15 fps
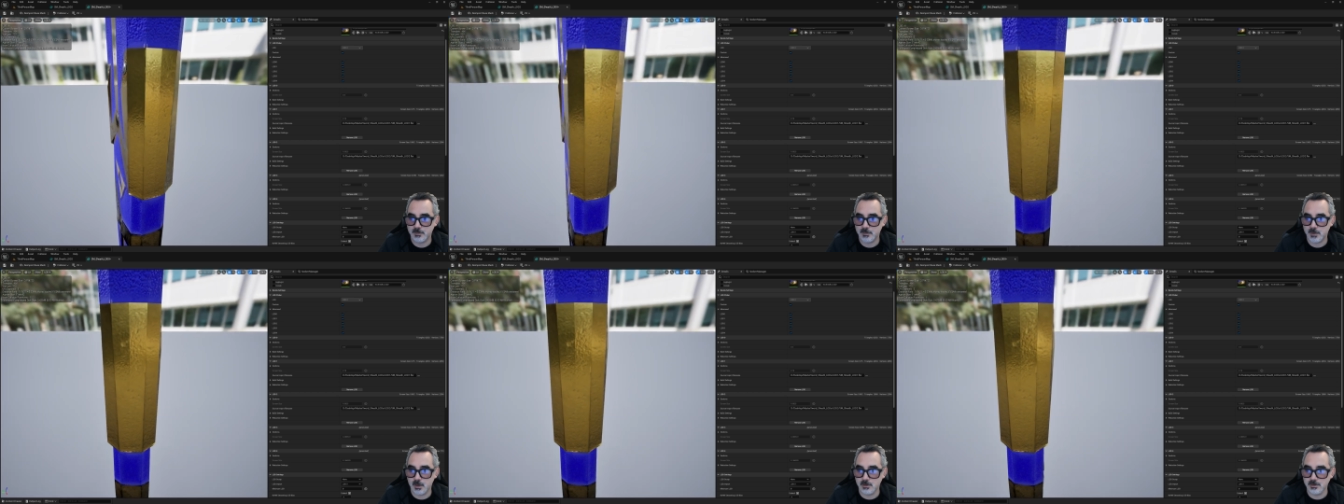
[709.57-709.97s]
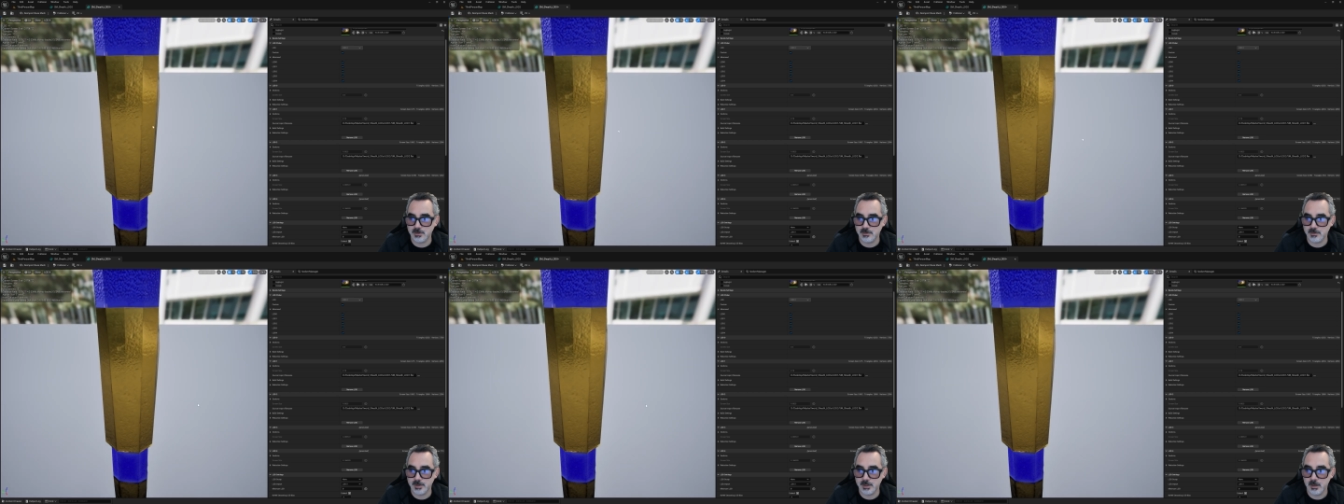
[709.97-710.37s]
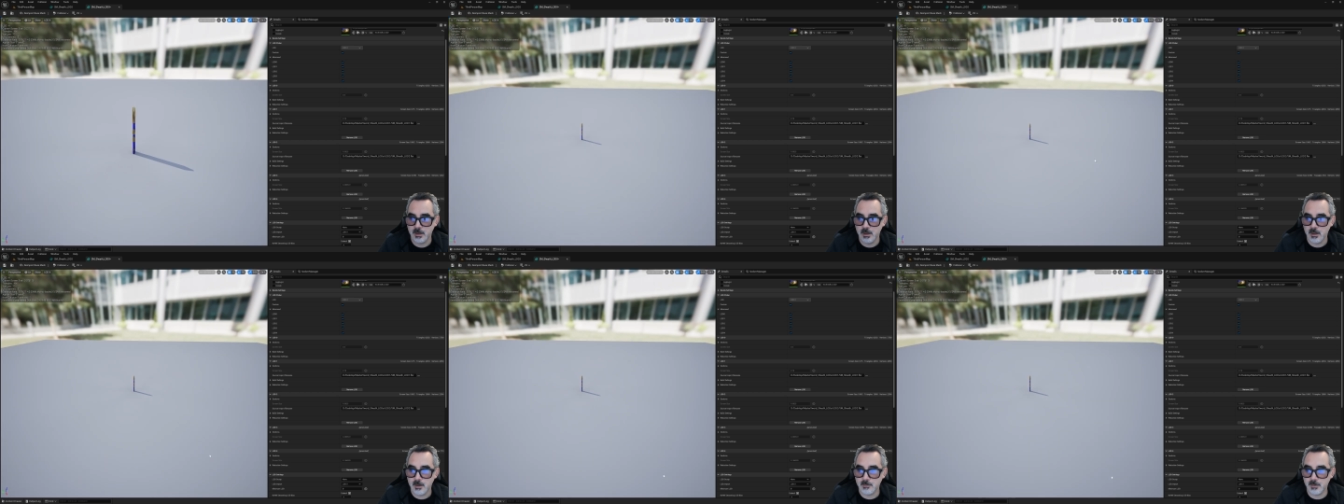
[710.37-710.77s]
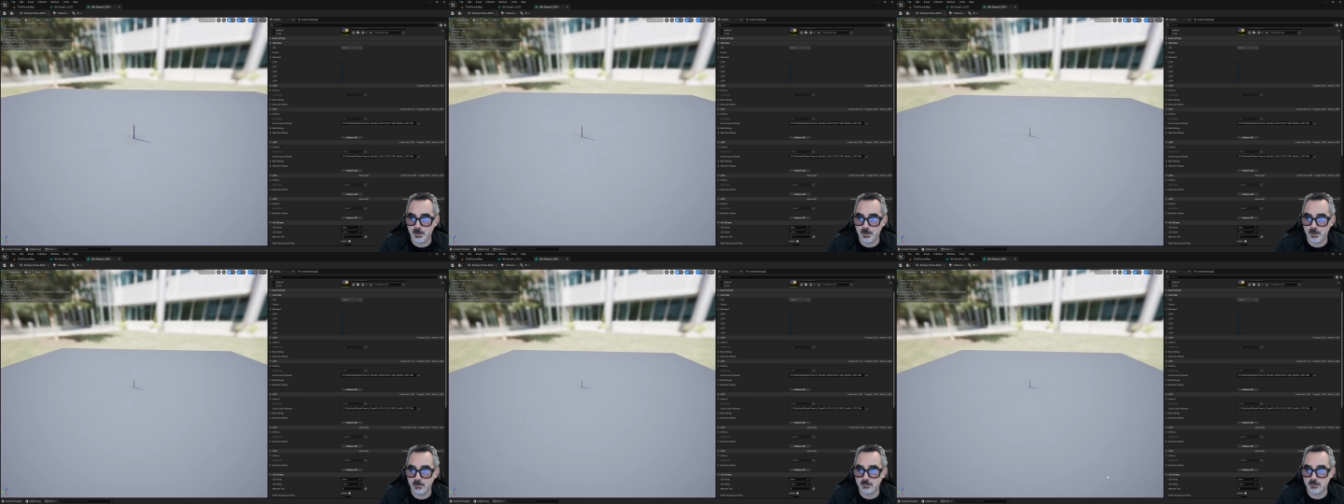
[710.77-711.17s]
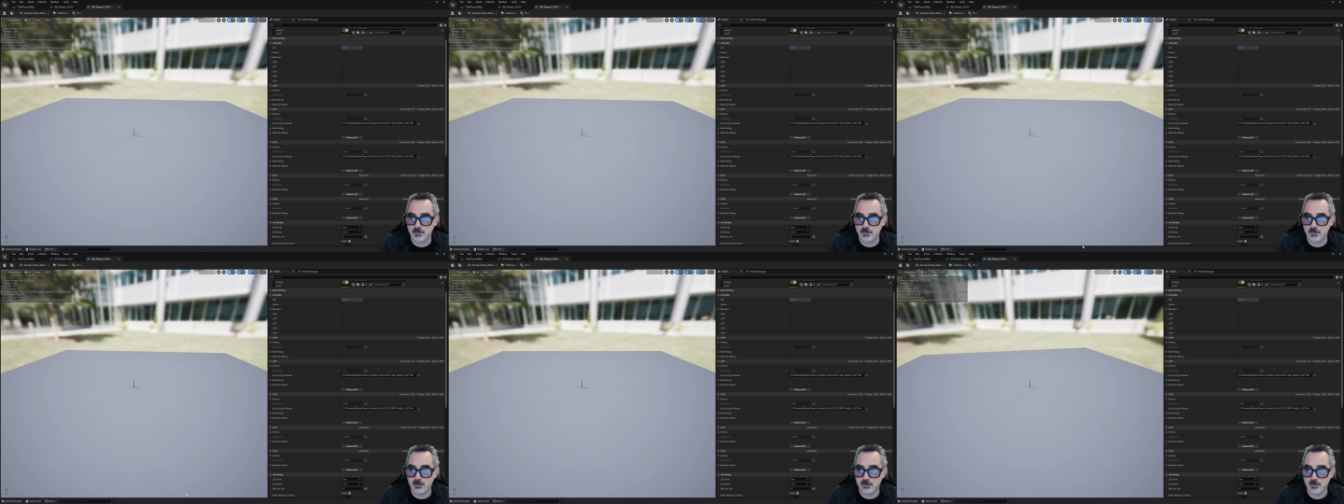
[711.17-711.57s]
close to it. But
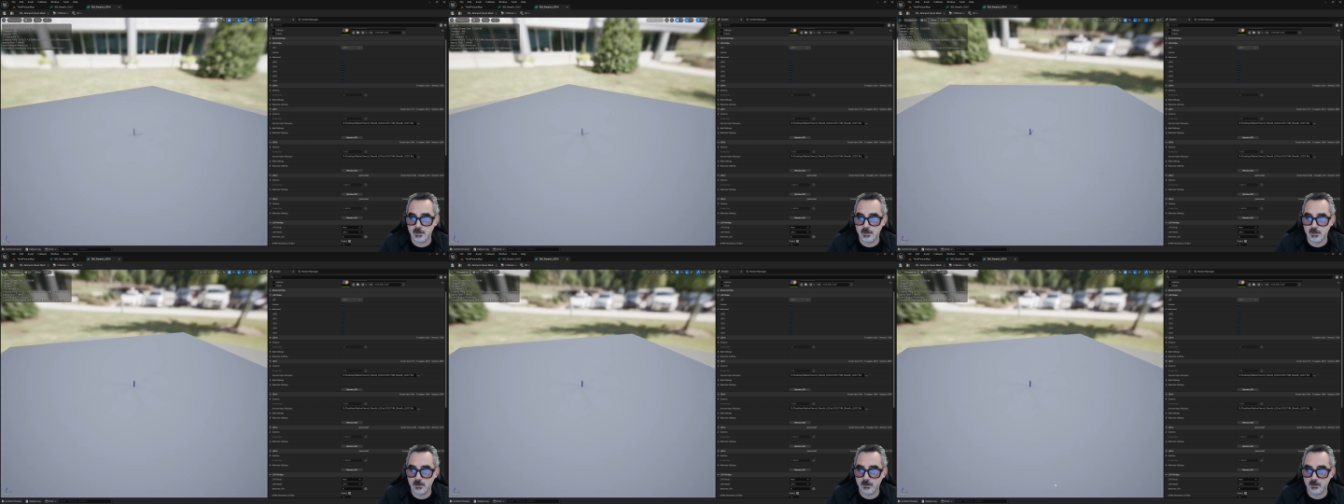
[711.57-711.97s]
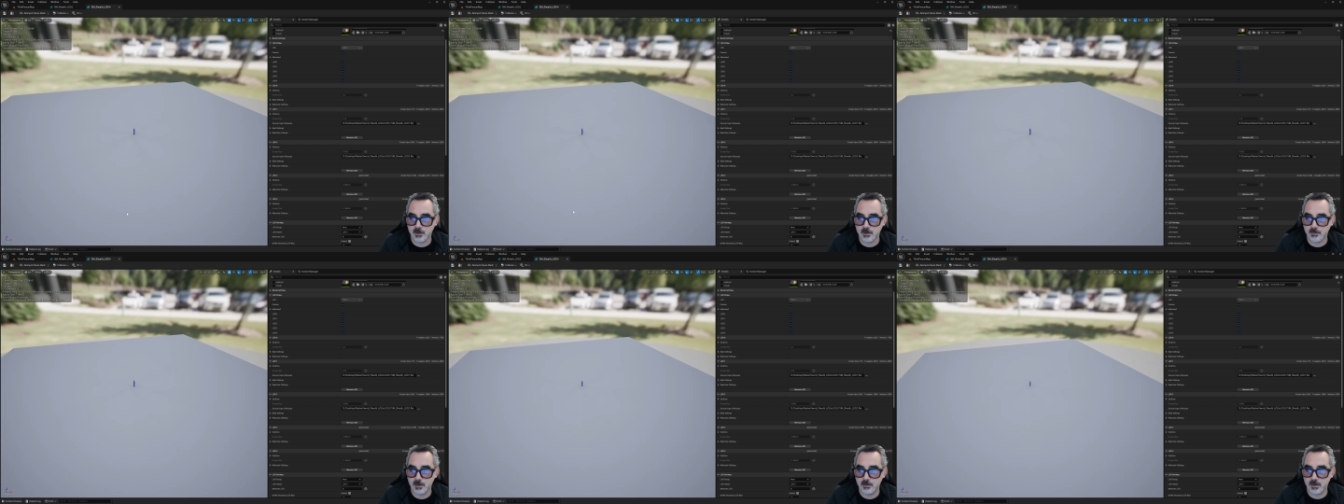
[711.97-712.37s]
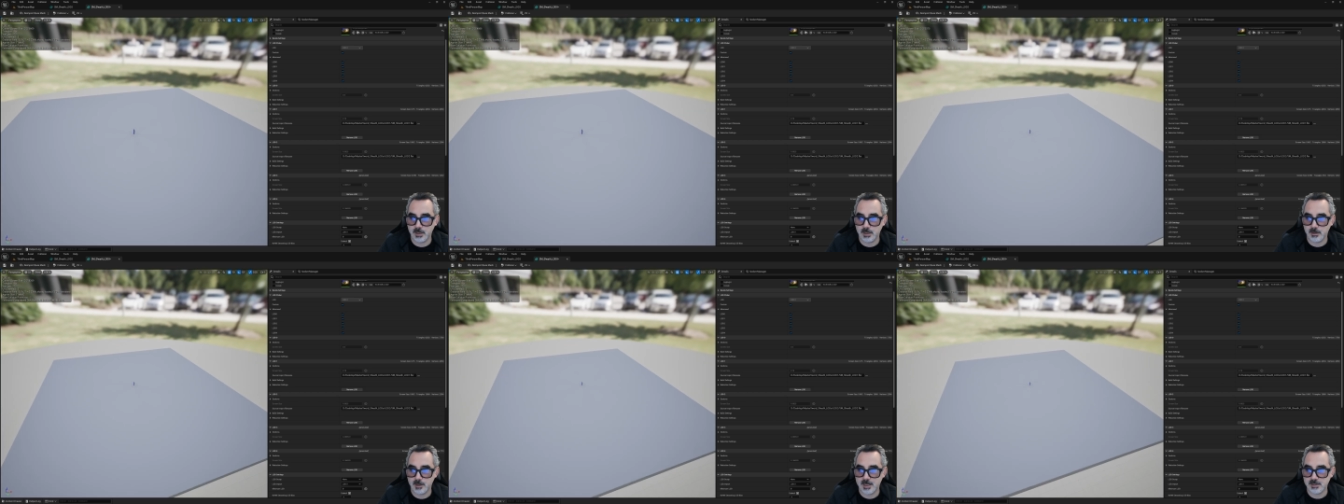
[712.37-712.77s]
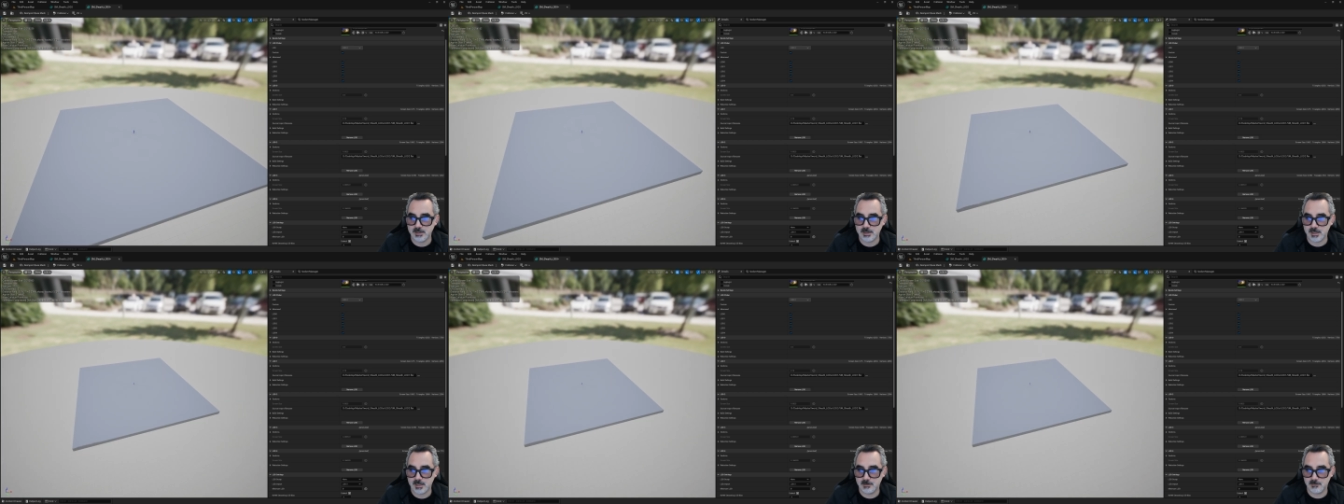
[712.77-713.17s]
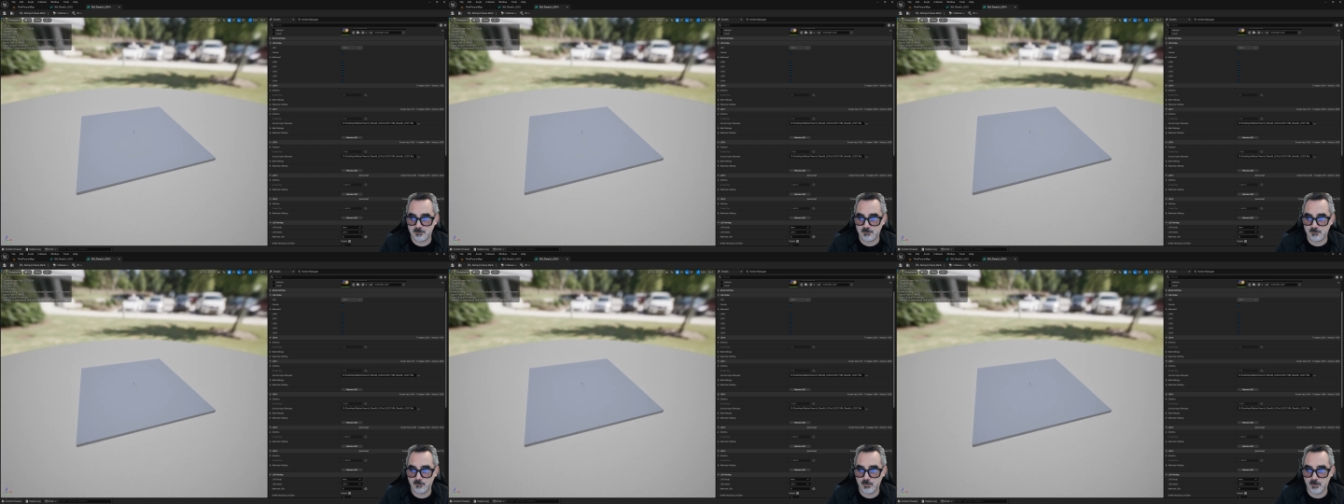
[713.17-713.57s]
truth be told, you're going to be looking at that as a
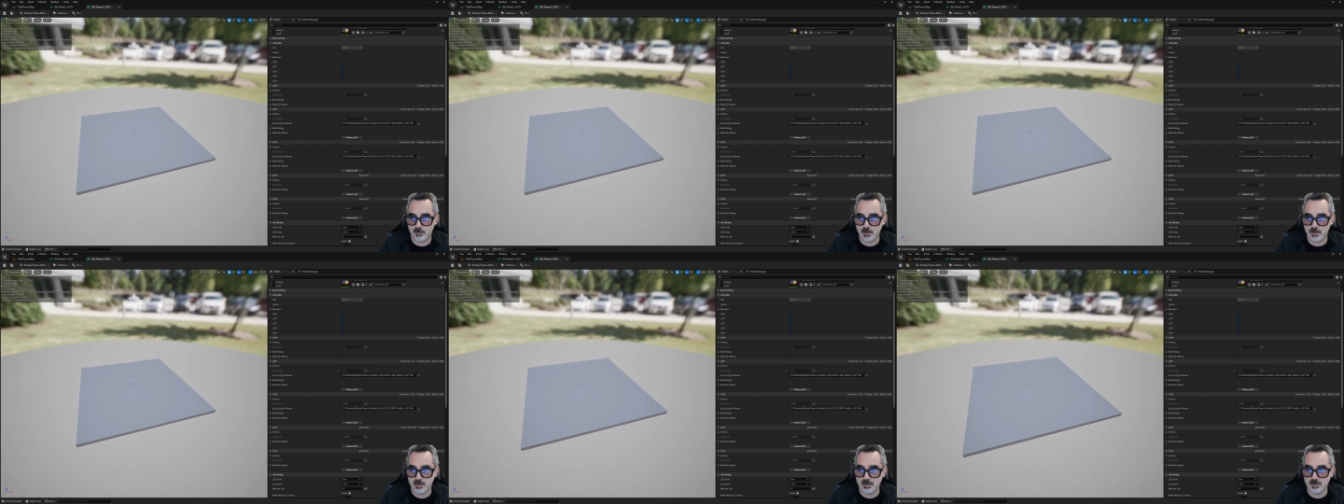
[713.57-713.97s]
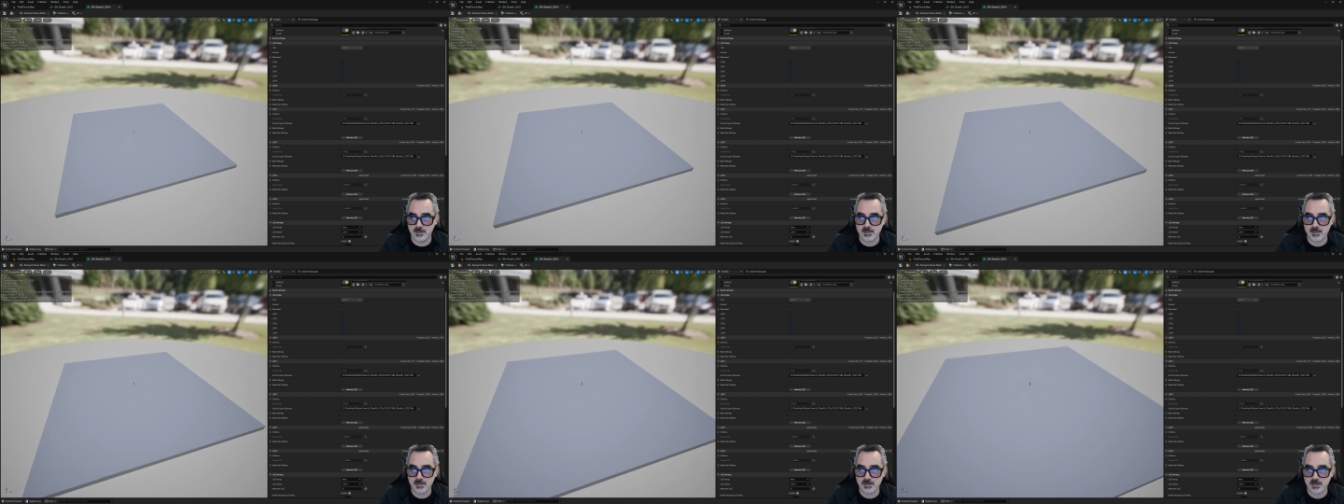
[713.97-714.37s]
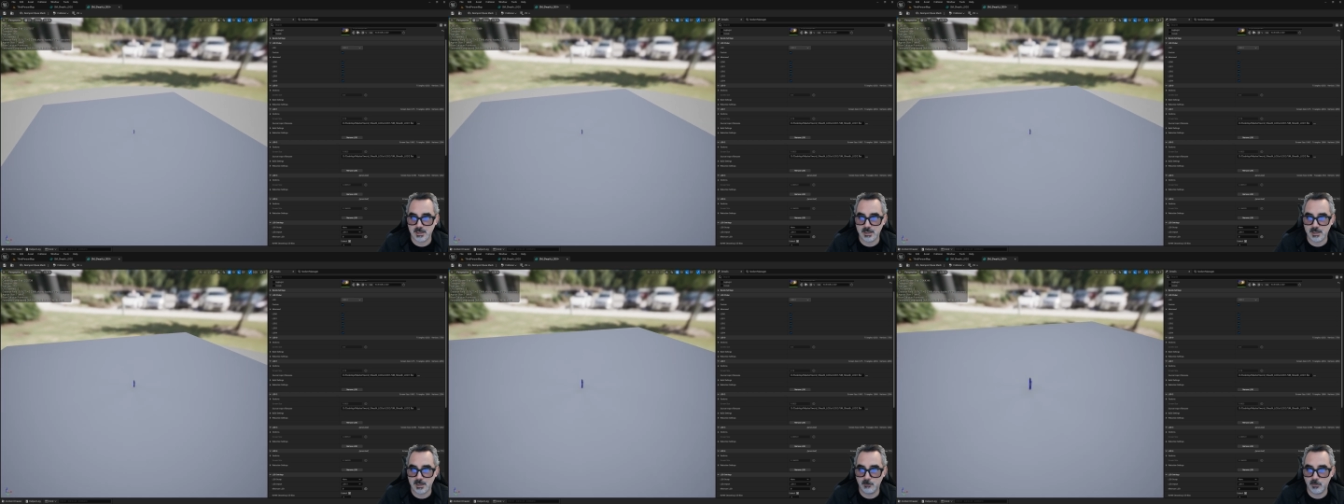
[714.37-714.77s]
probability distance. At that